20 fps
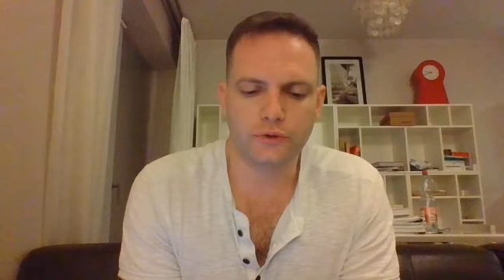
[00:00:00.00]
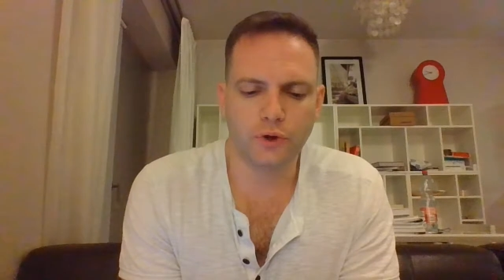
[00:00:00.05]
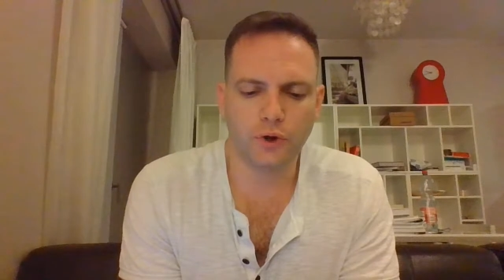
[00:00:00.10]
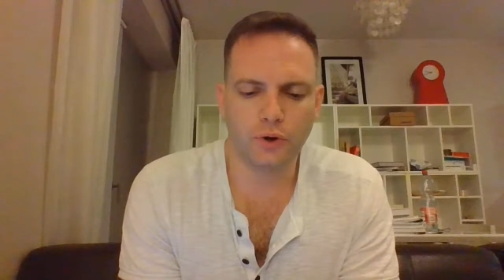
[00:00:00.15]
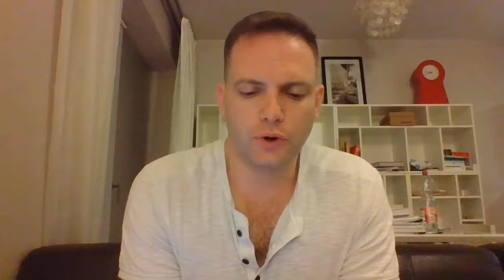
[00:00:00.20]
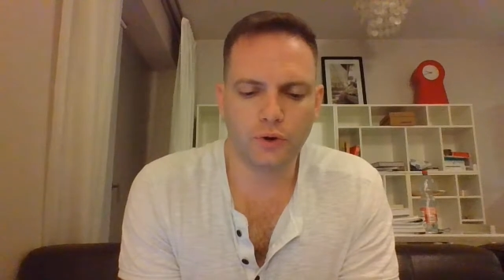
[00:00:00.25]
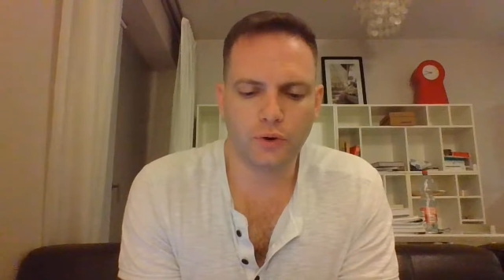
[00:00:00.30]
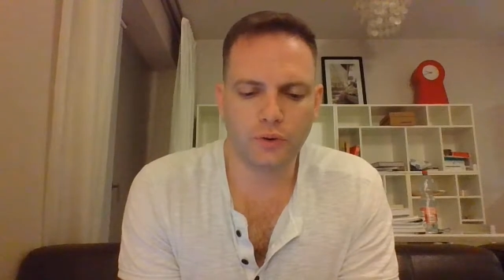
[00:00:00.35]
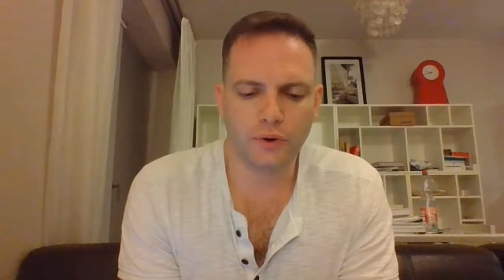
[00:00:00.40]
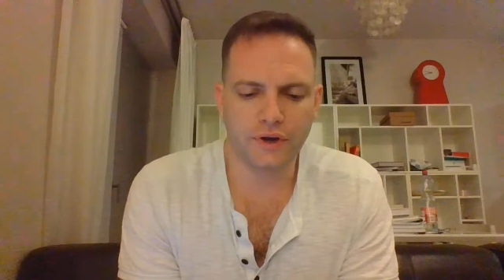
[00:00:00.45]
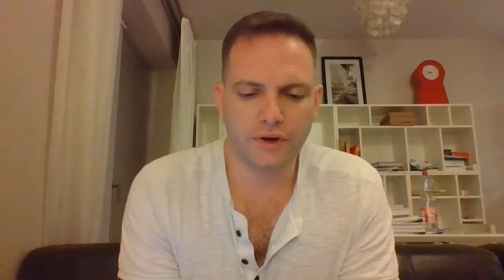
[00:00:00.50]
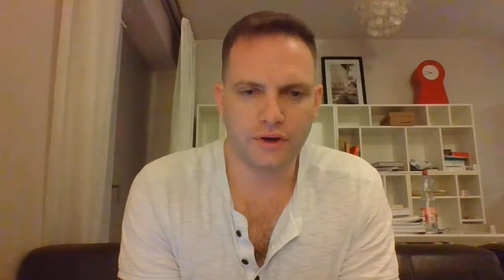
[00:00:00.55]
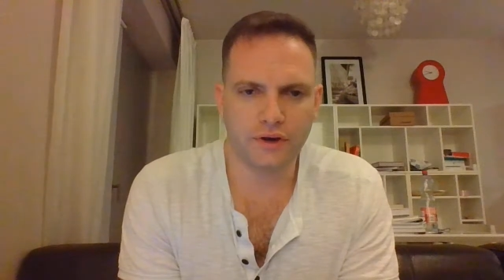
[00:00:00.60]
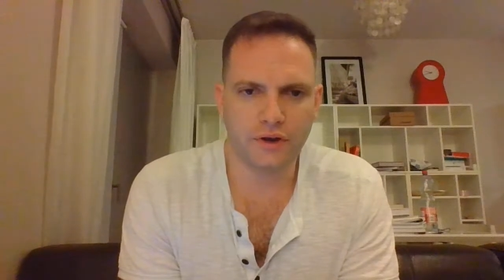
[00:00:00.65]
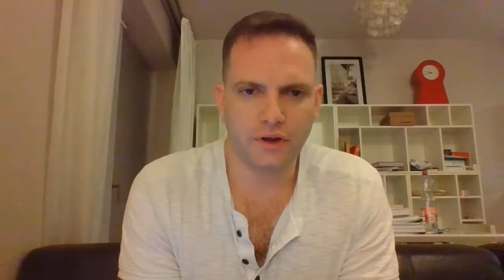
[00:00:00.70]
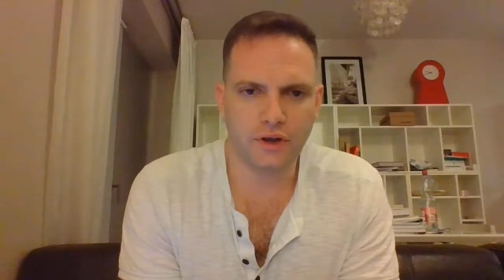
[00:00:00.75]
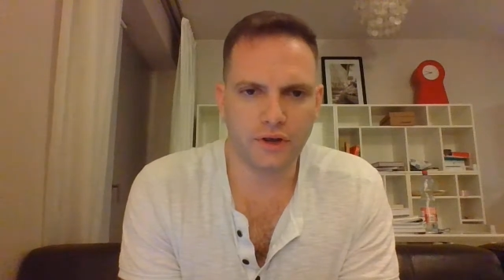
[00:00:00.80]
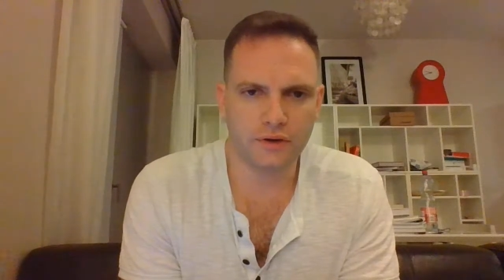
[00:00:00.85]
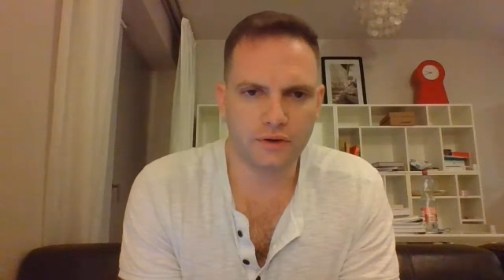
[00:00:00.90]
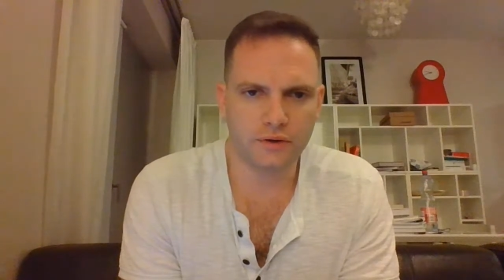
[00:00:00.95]
go
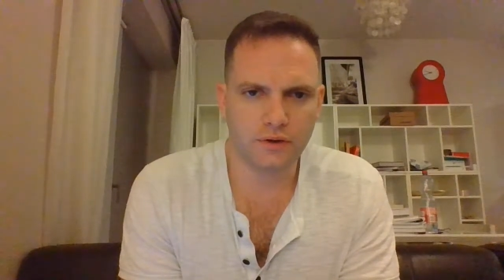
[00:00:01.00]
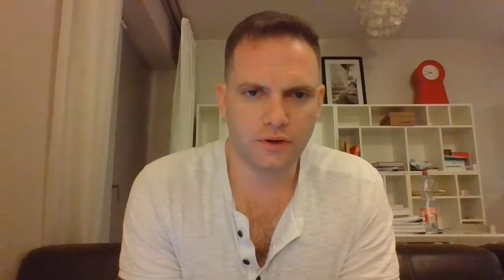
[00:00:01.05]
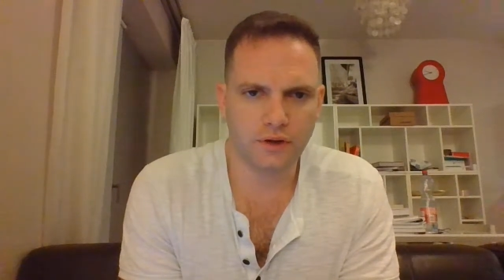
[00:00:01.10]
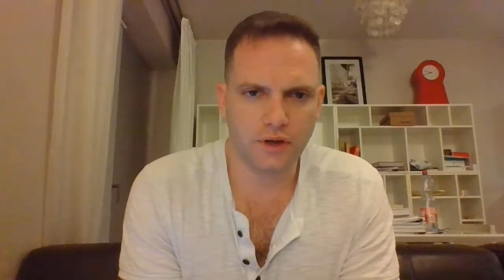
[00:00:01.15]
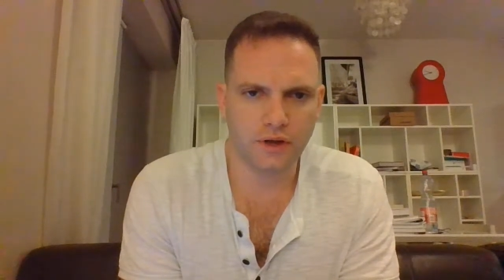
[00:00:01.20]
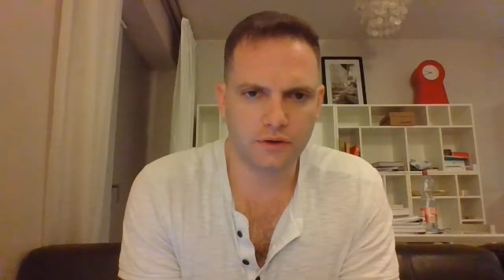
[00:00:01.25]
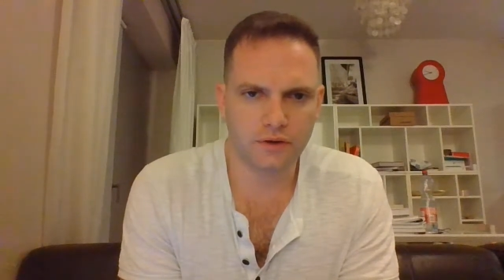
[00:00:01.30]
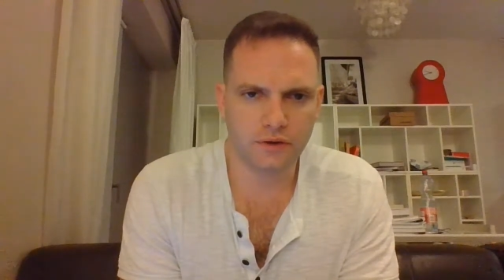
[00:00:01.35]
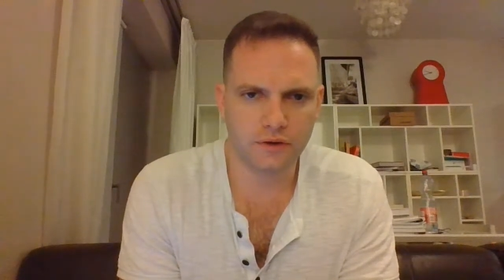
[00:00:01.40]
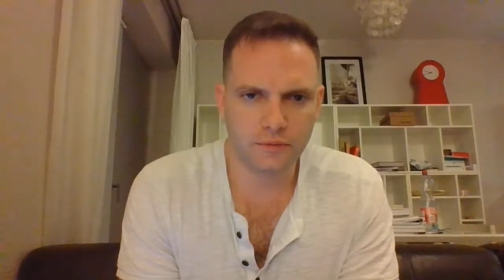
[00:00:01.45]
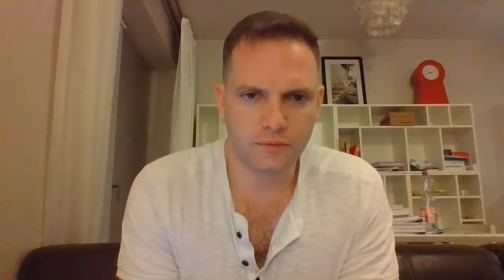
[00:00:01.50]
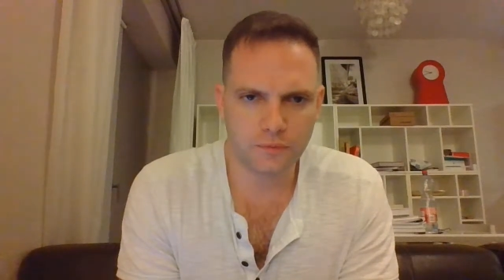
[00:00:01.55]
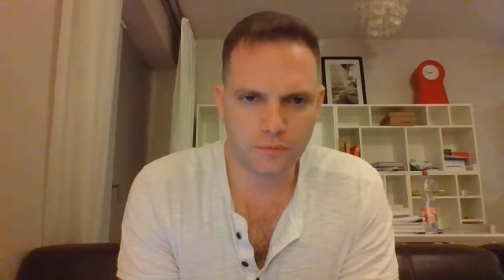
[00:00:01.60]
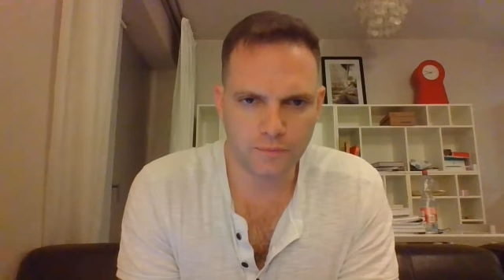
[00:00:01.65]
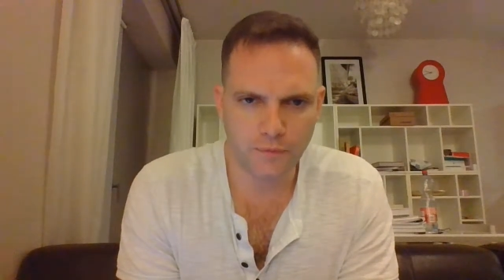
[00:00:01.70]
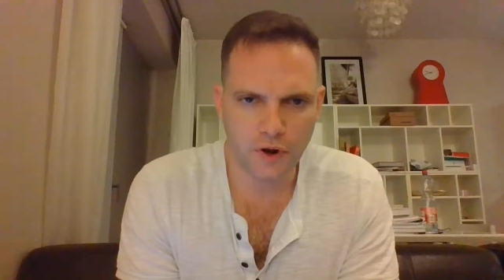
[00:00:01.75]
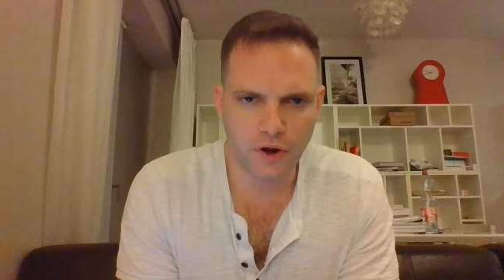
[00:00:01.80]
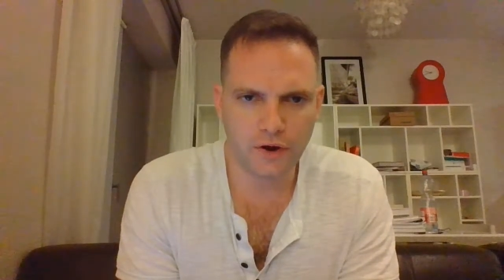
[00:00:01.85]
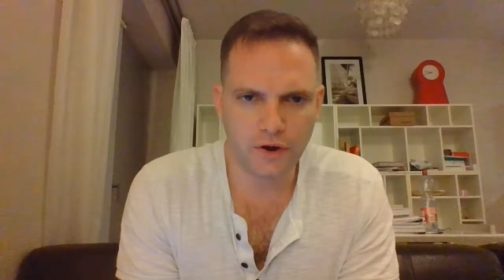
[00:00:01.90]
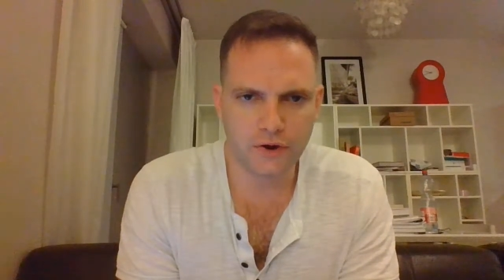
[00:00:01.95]
and
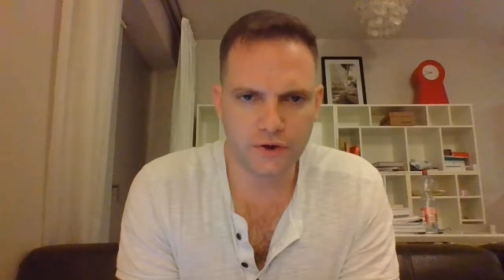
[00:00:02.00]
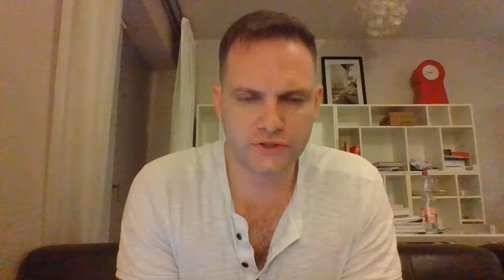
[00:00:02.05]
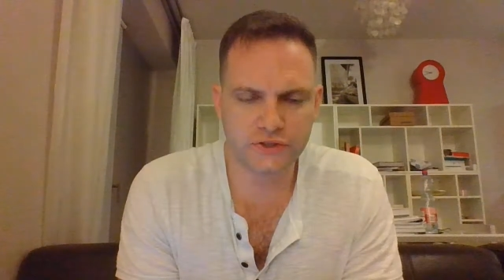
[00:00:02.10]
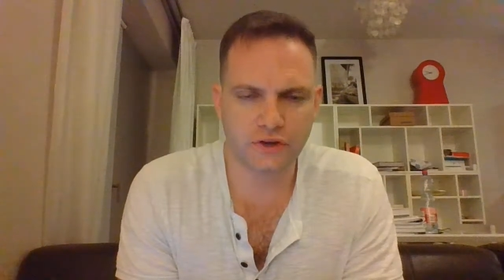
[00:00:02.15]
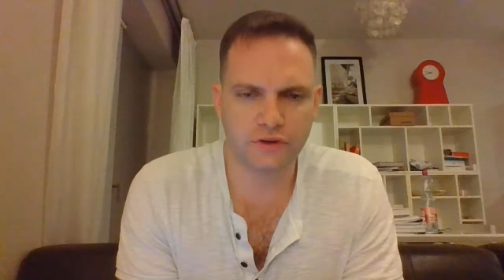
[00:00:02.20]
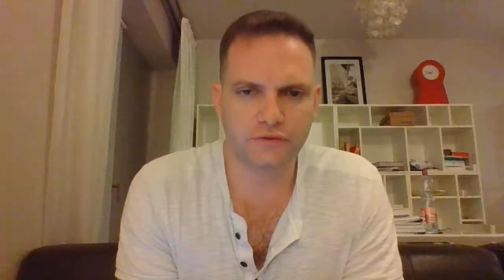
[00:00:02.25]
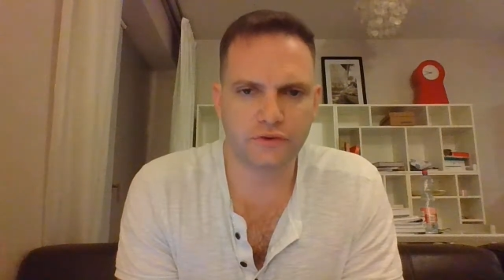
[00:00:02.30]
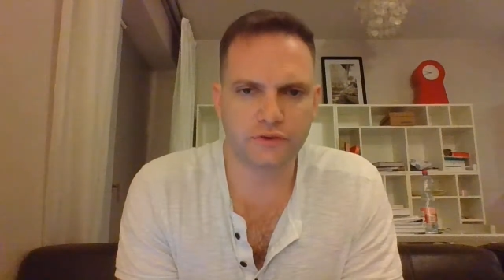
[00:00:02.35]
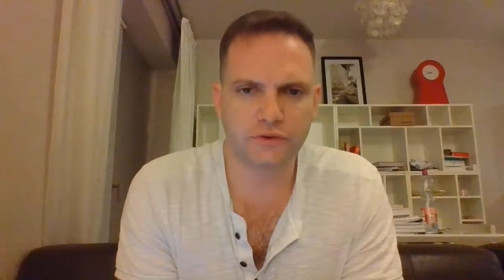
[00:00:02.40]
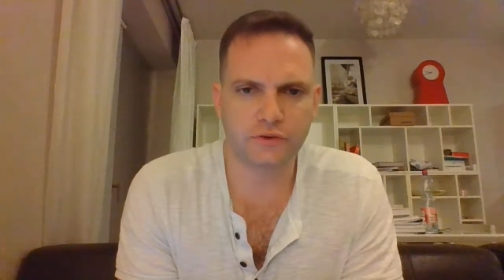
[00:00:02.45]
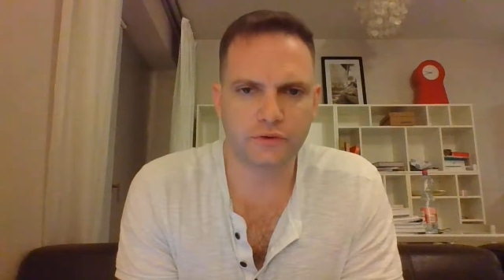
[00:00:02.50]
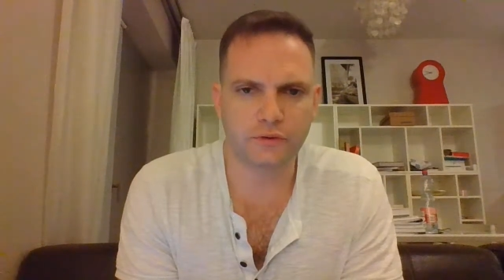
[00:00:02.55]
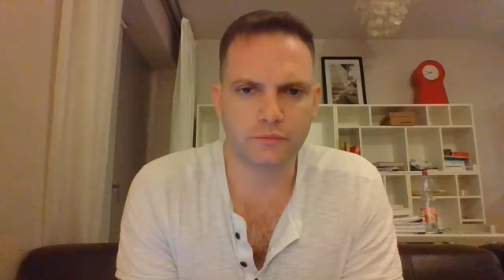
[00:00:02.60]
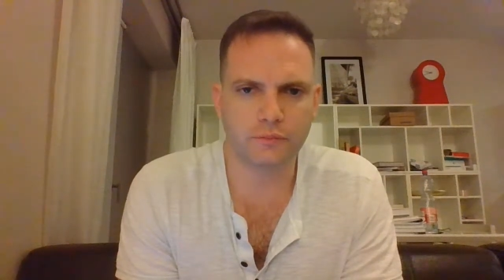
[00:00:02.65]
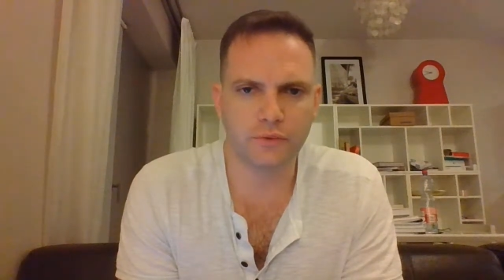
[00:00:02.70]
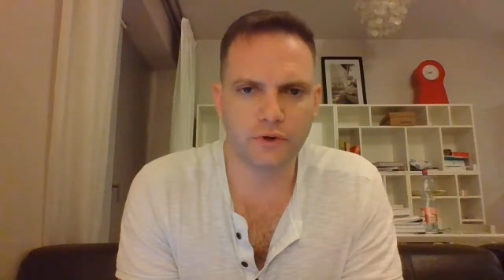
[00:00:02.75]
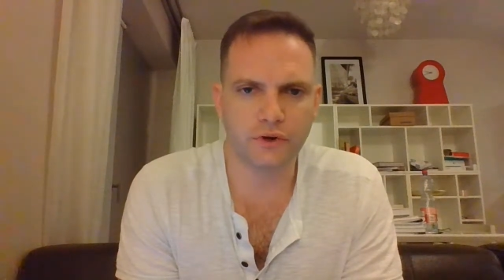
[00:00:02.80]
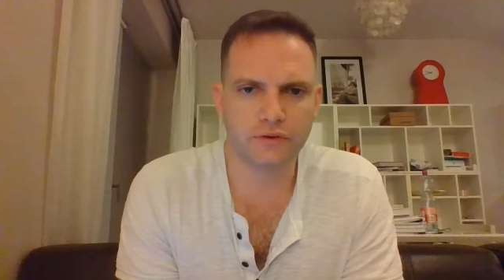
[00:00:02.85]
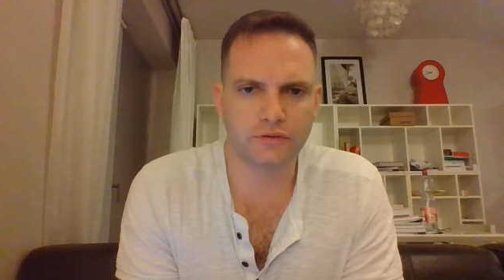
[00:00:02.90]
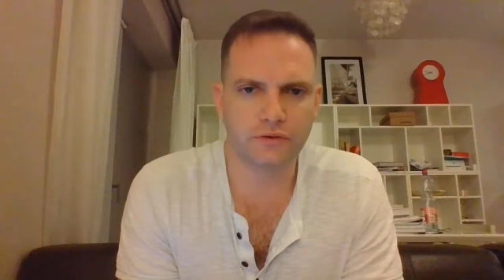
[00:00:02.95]
bury yourself into a
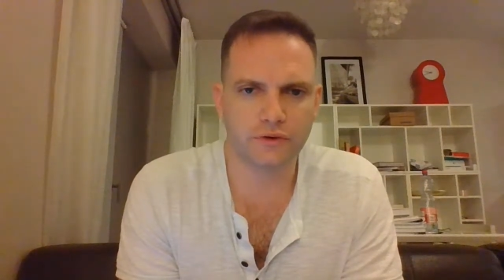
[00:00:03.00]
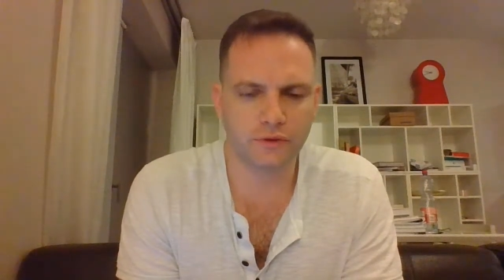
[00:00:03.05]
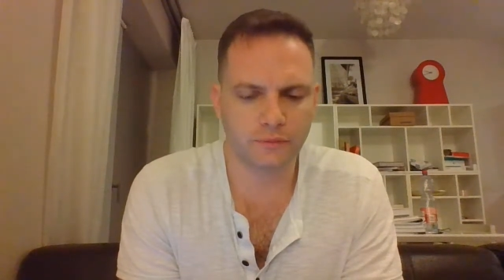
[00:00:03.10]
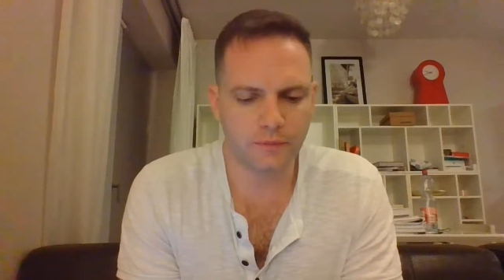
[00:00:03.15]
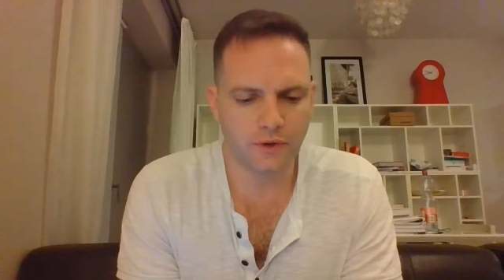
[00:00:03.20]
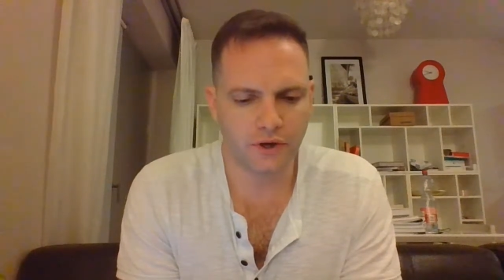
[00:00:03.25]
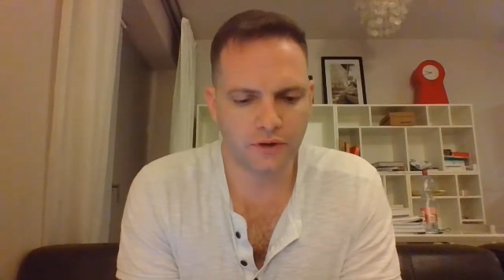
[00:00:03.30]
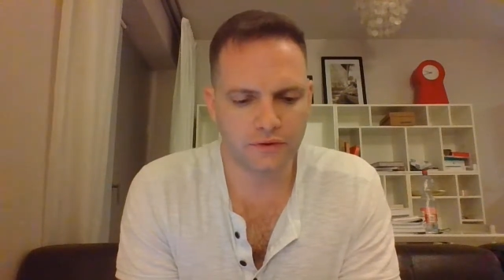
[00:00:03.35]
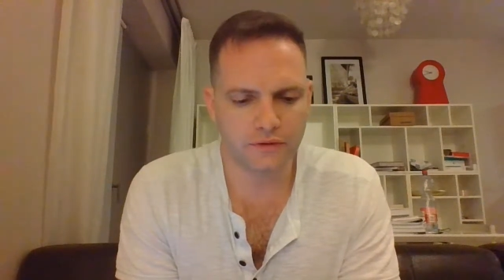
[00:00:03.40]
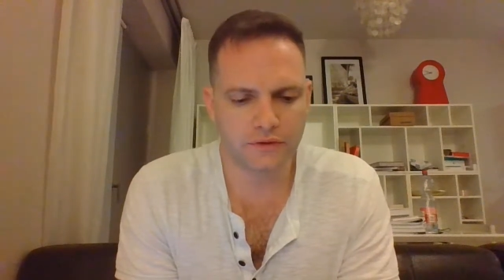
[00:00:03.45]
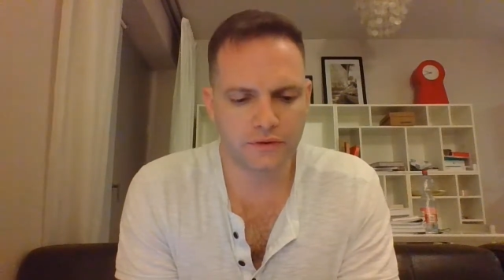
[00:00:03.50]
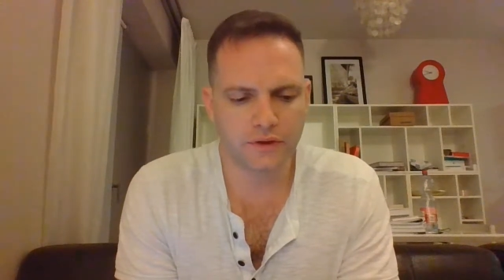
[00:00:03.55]
book for a month